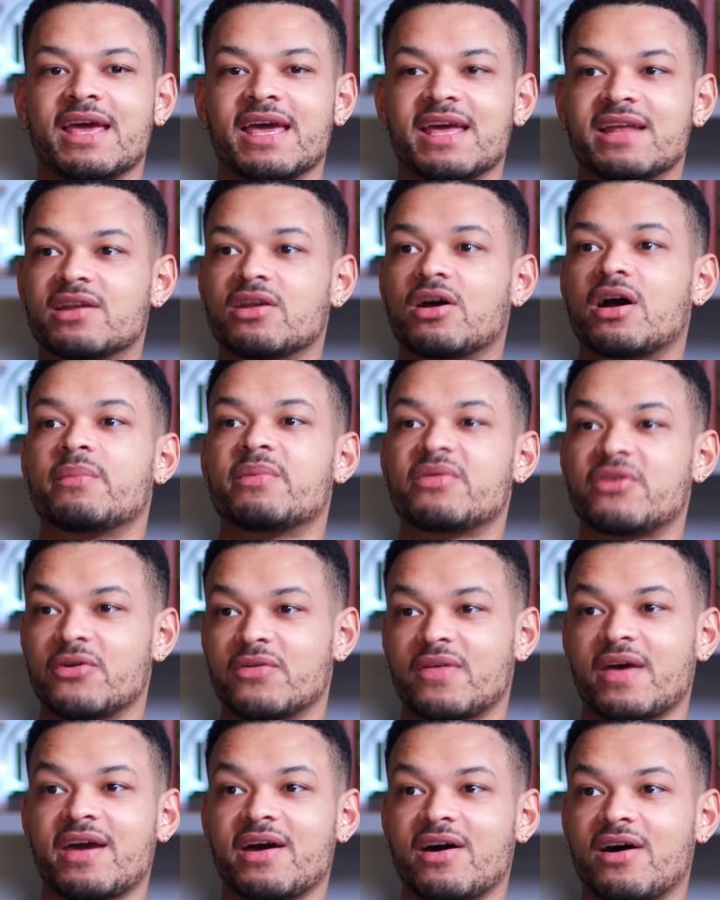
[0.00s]
in line with who
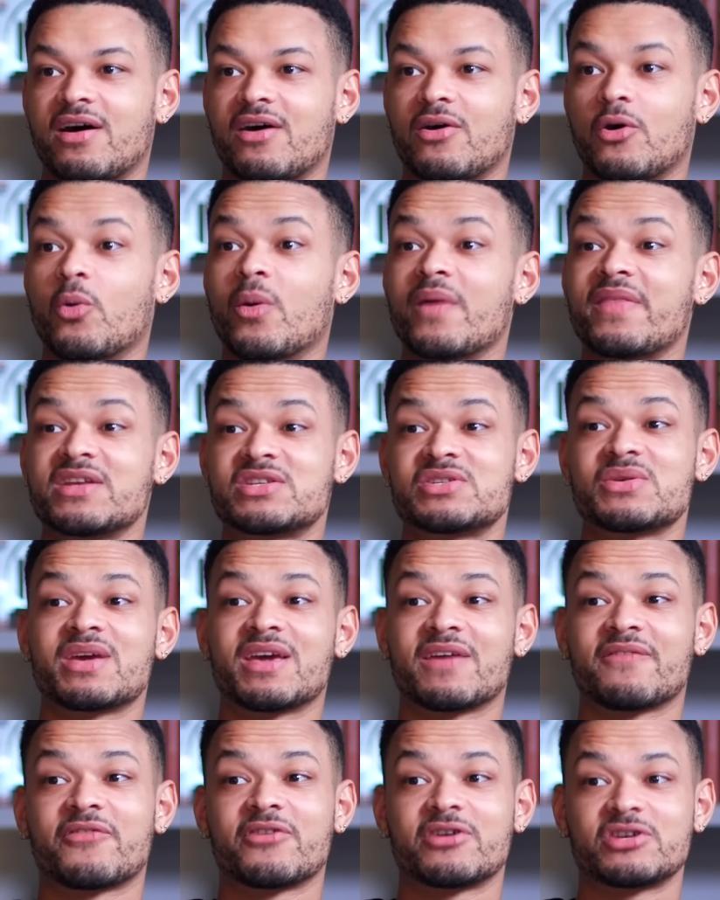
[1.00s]
they are, or where they're doing
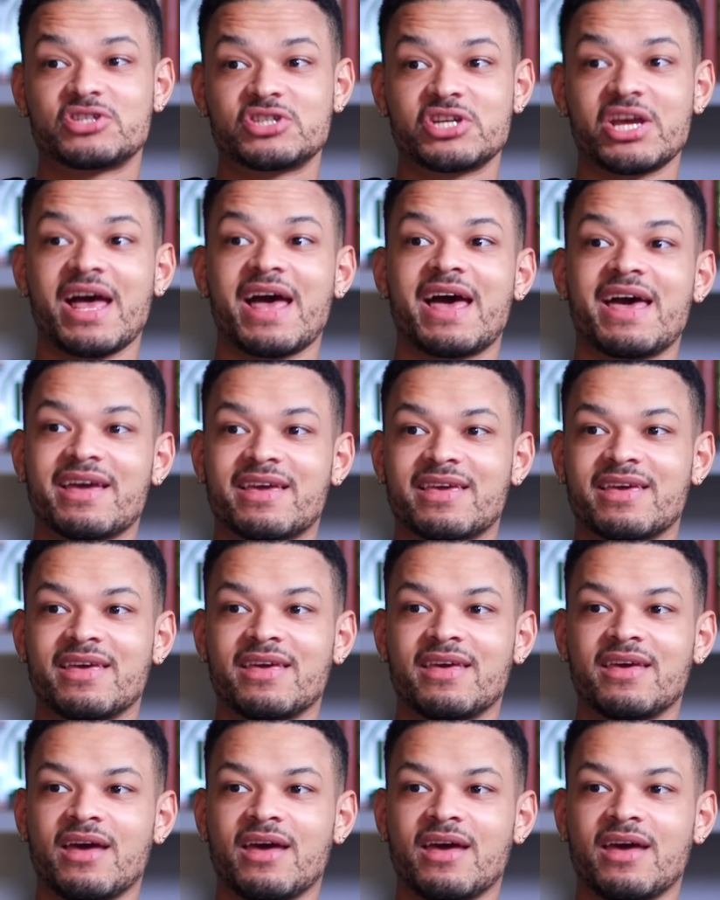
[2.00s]
it for a check.